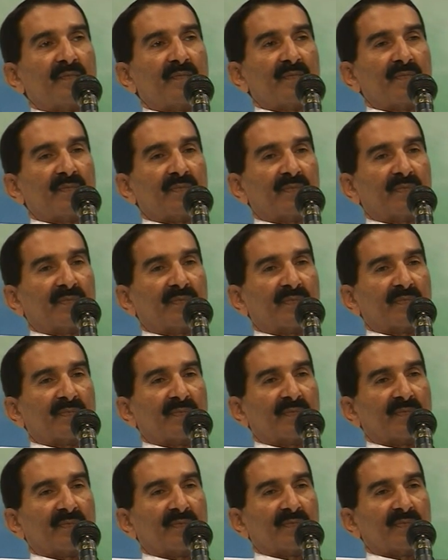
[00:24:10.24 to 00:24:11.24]

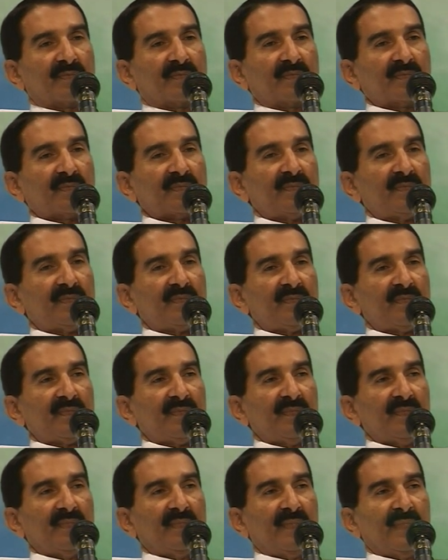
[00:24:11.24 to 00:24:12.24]

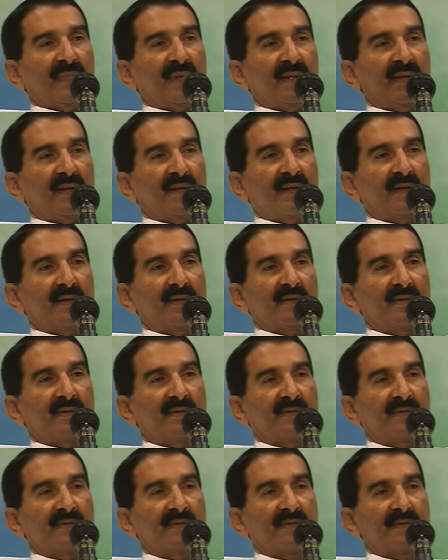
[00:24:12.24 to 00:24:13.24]

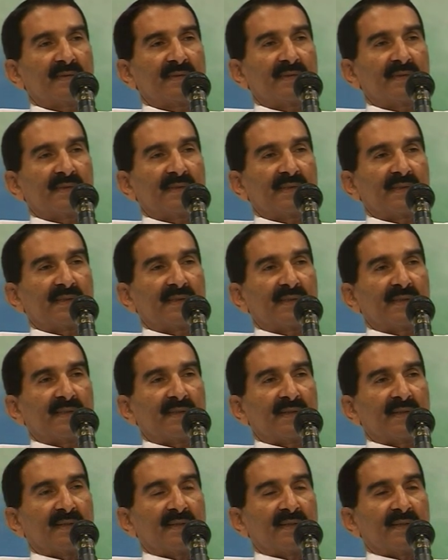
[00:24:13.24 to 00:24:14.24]

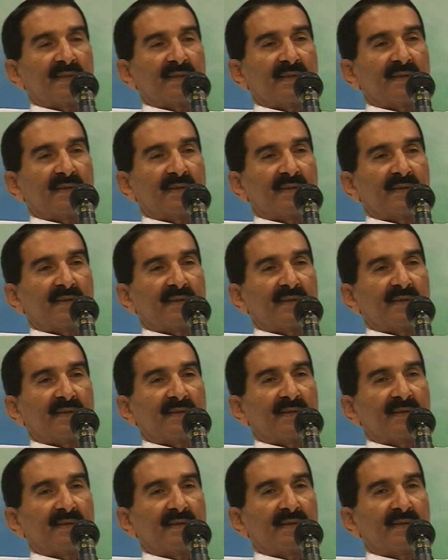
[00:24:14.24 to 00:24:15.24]

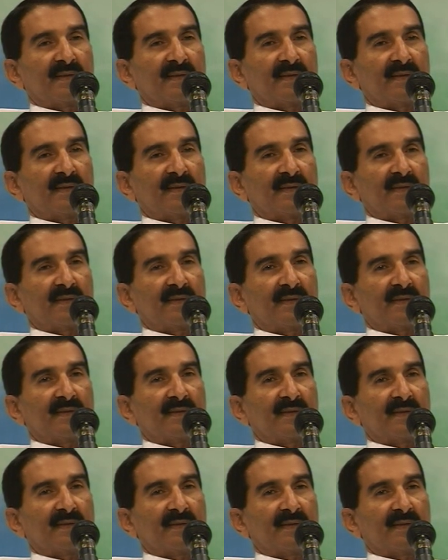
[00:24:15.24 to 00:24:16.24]

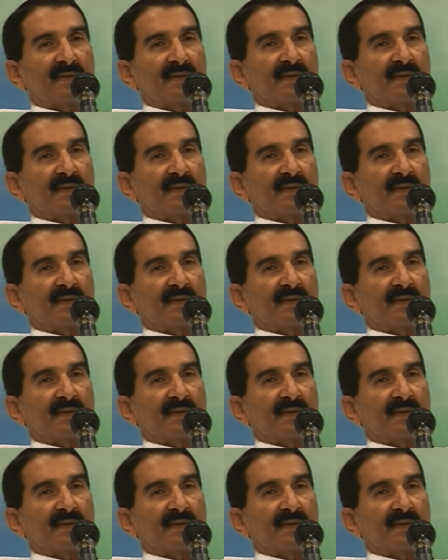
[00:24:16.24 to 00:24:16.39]
(silence)